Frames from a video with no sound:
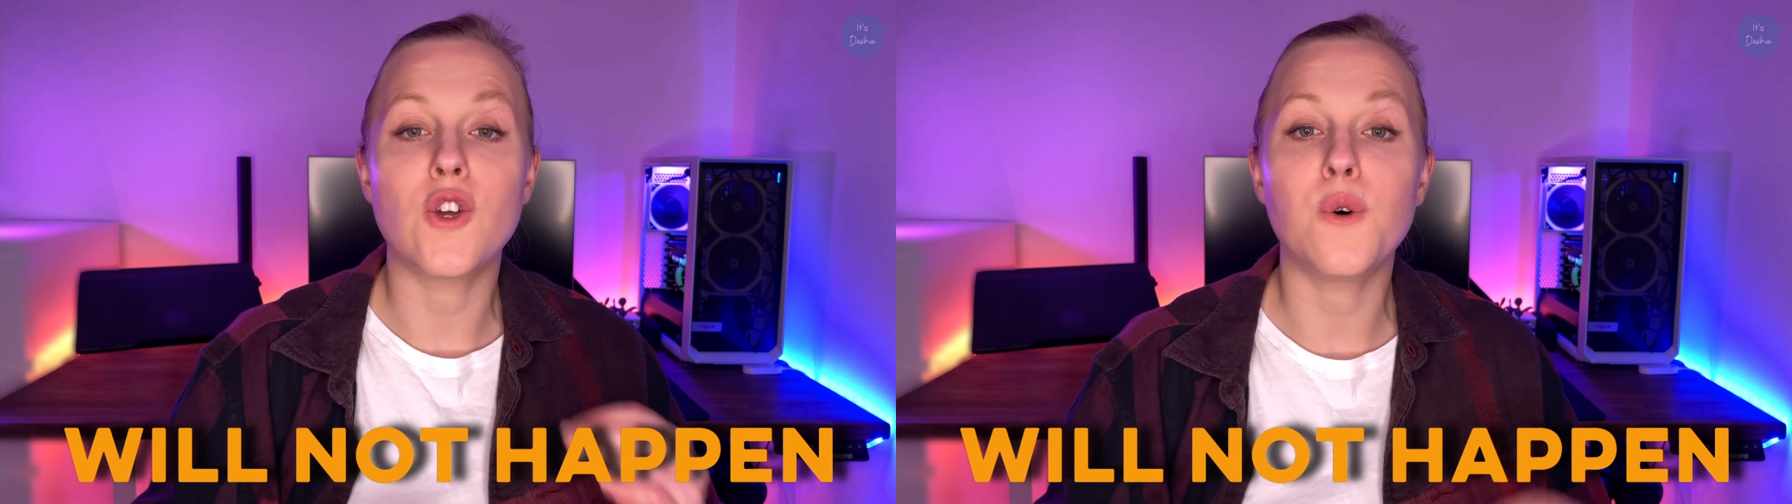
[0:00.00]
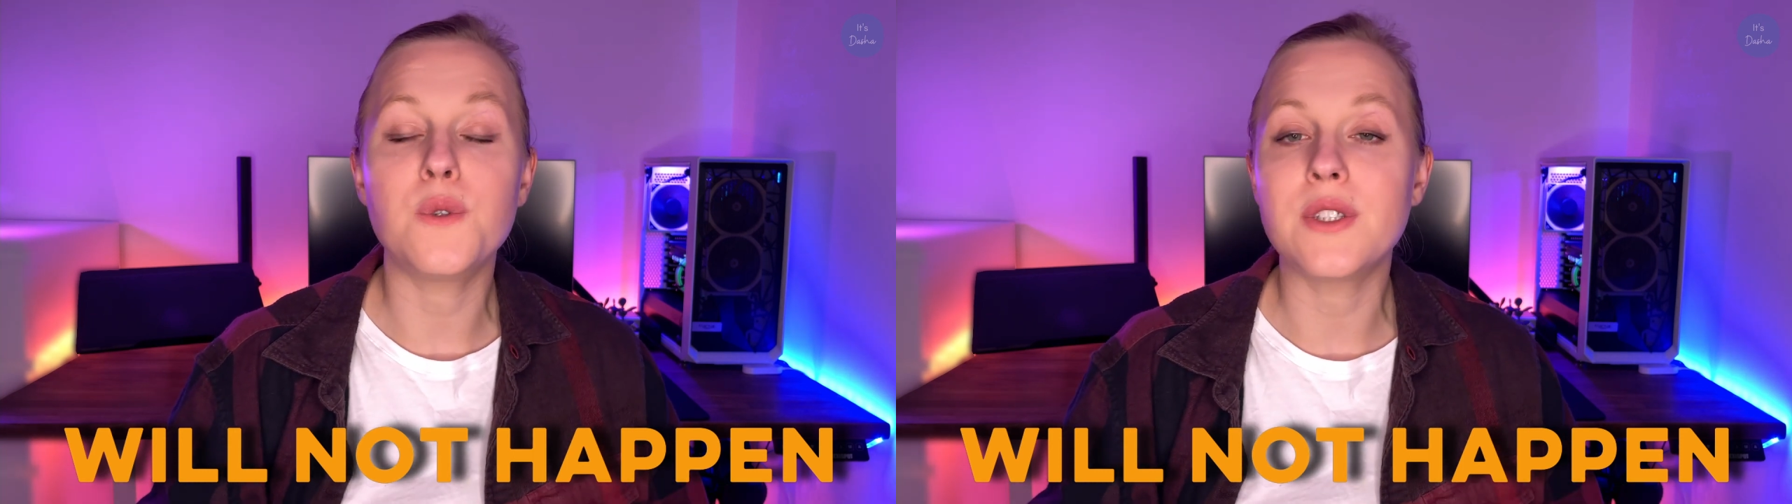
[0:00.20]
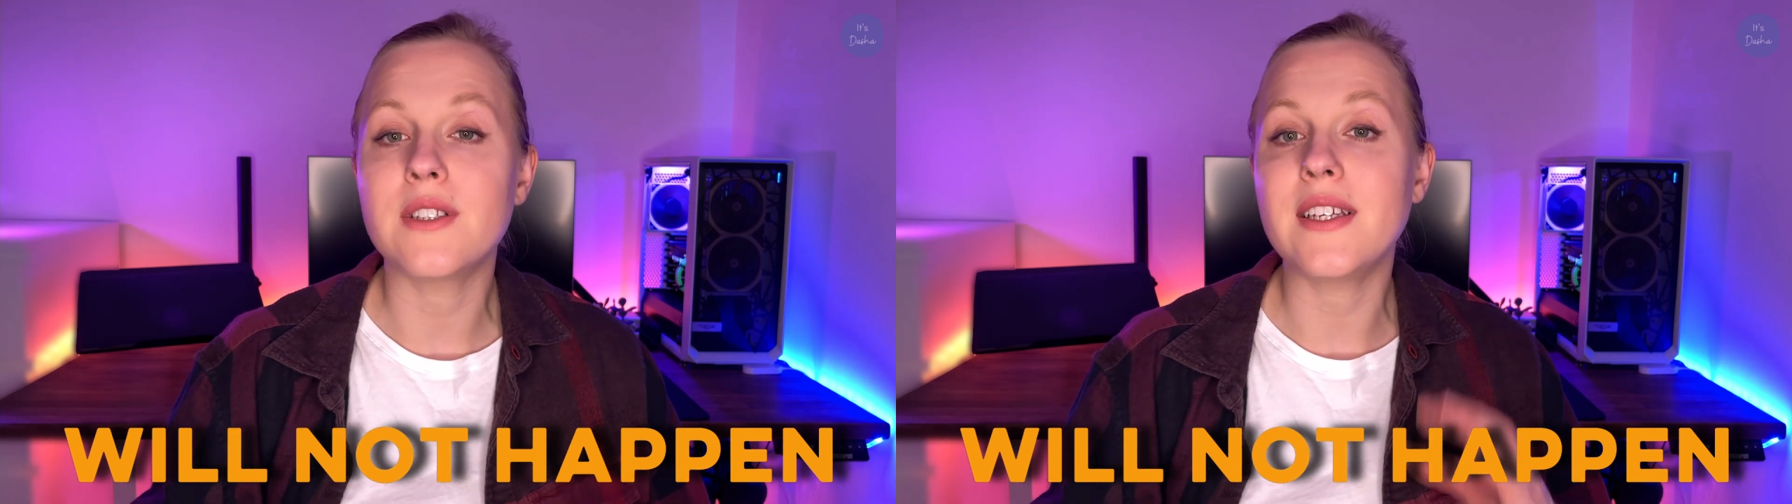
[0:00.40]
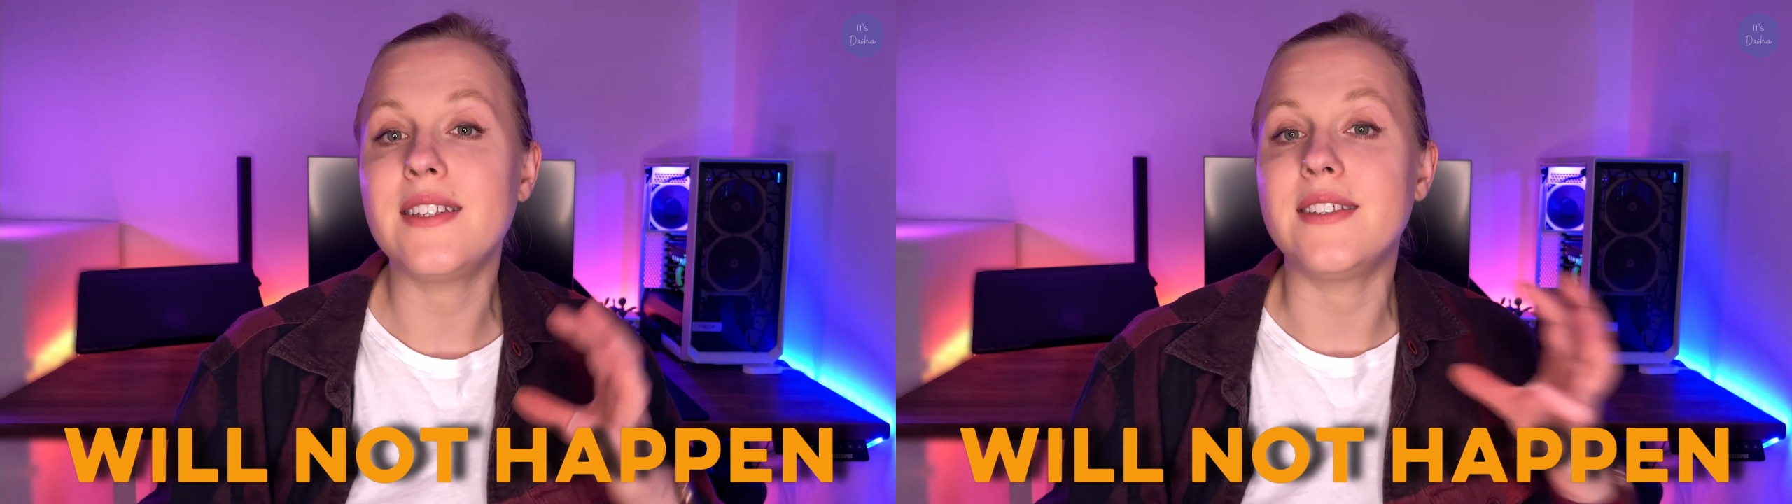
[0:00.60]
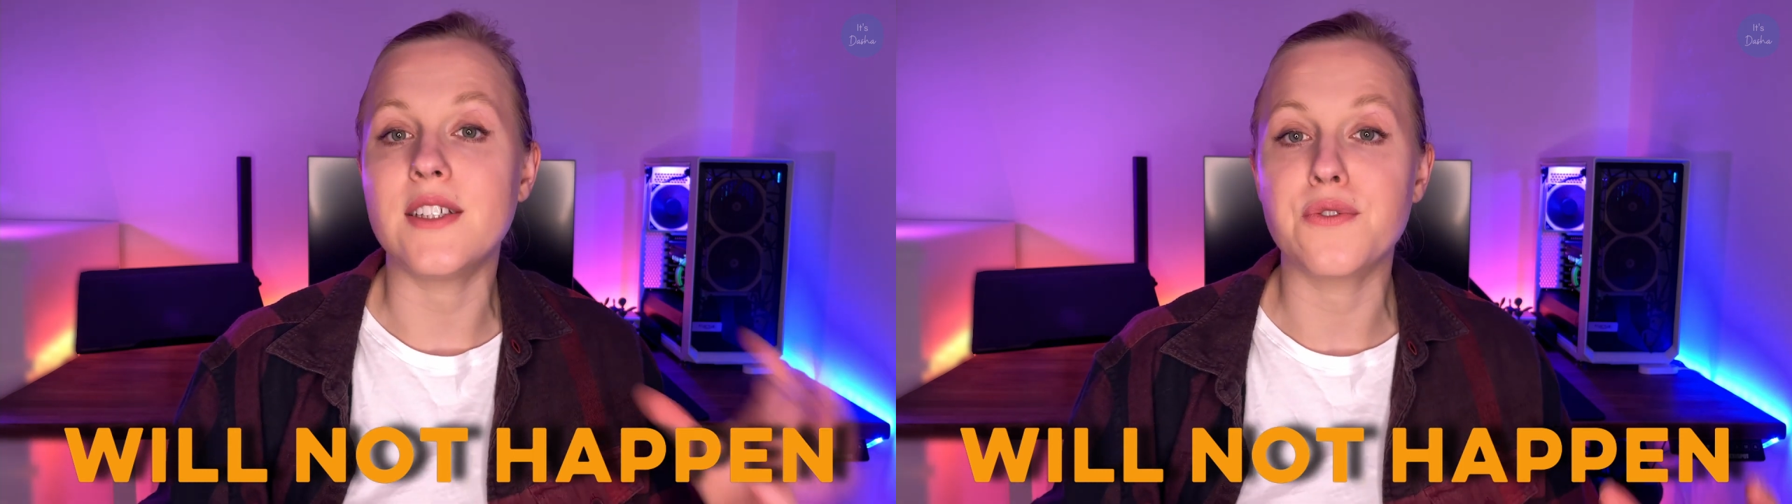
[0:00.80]

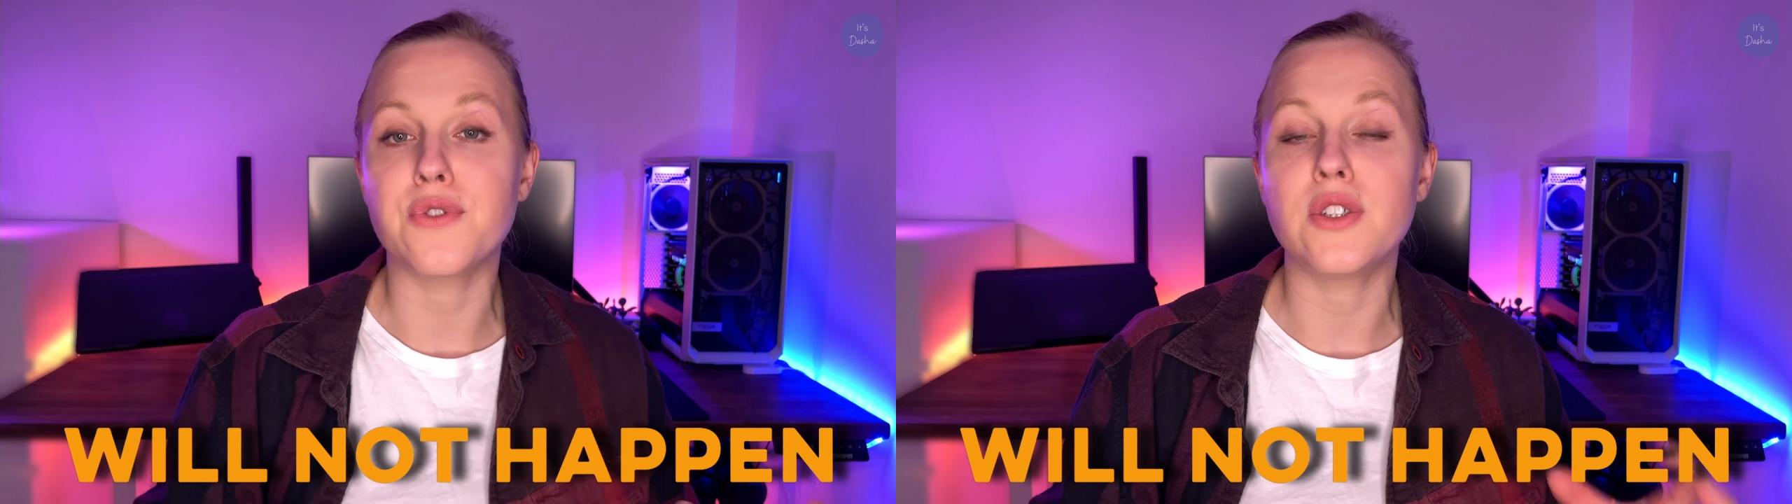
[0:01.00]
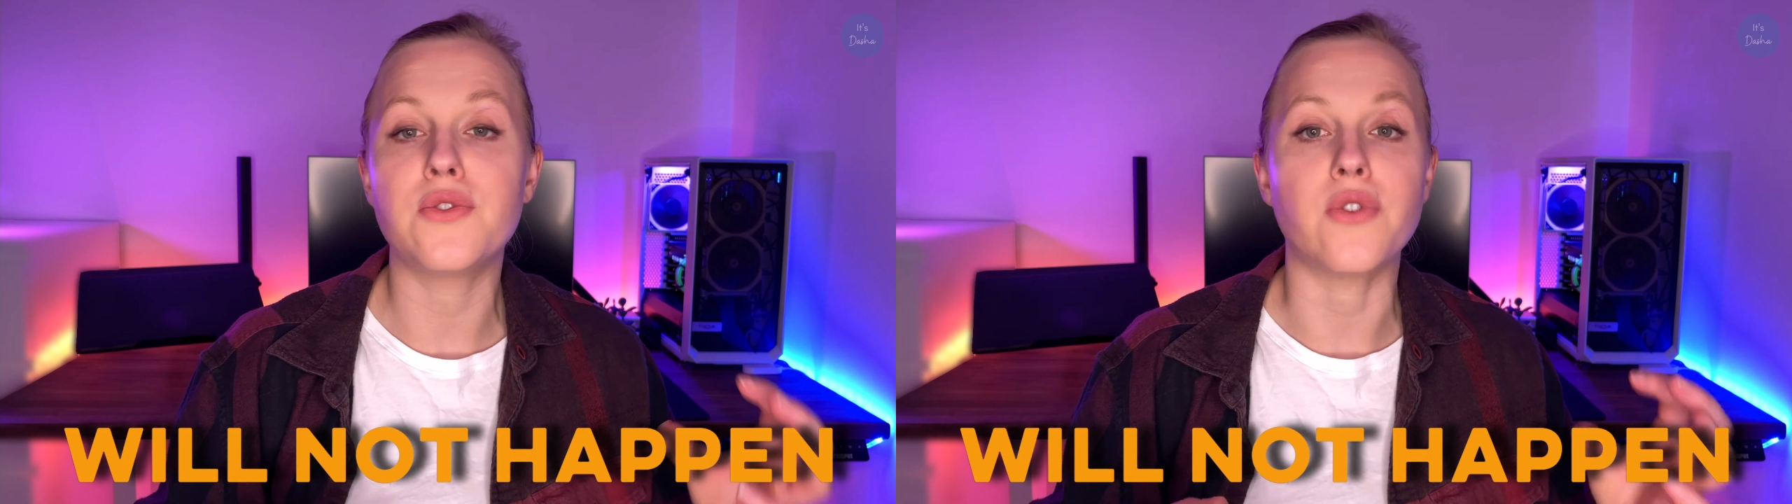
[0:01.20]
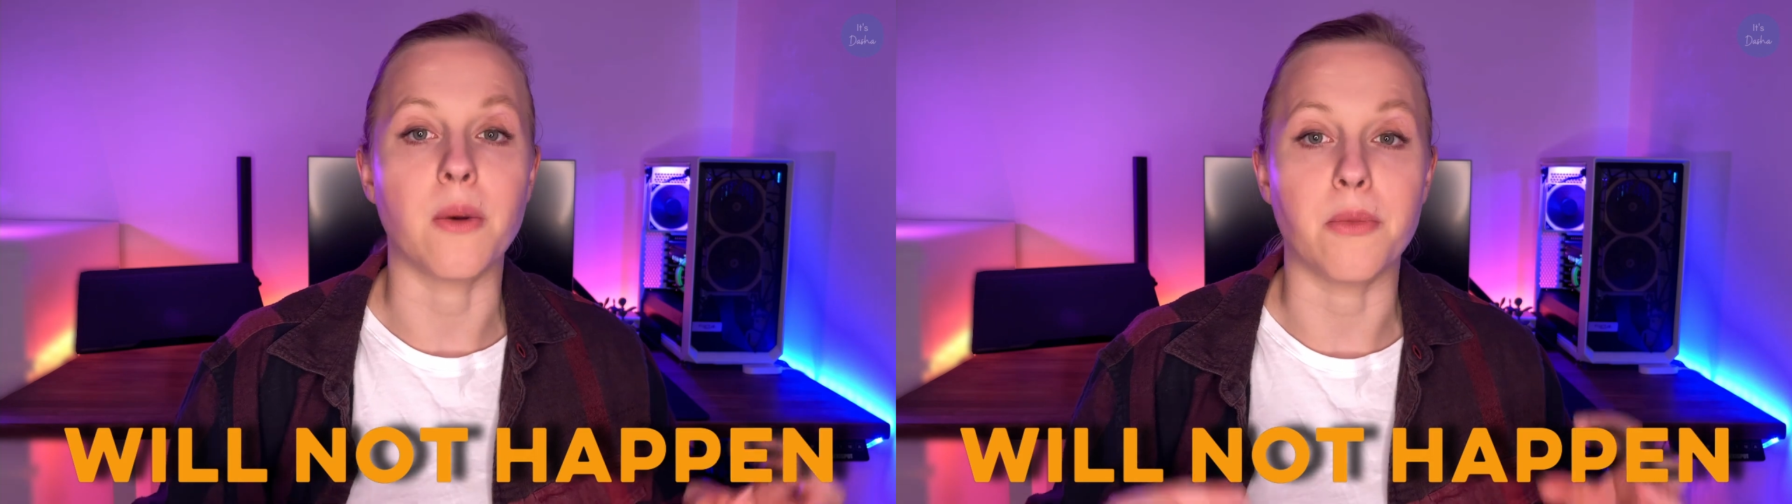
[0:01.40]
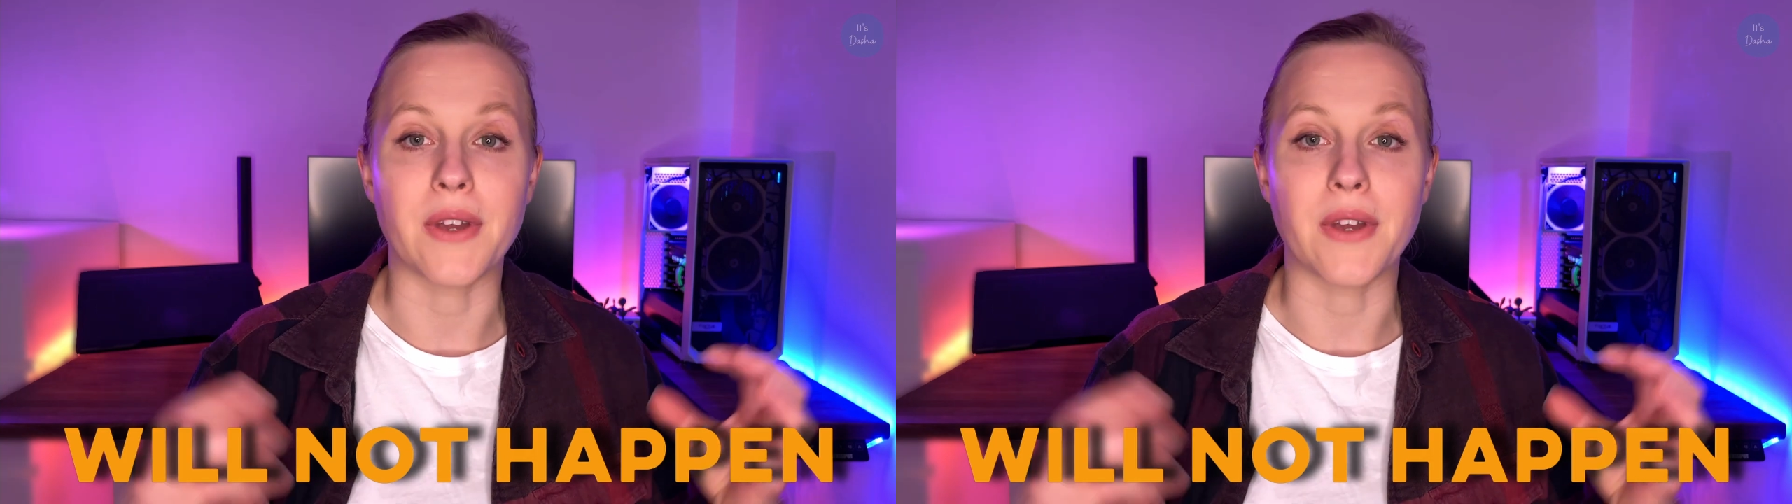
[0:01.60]
totally different from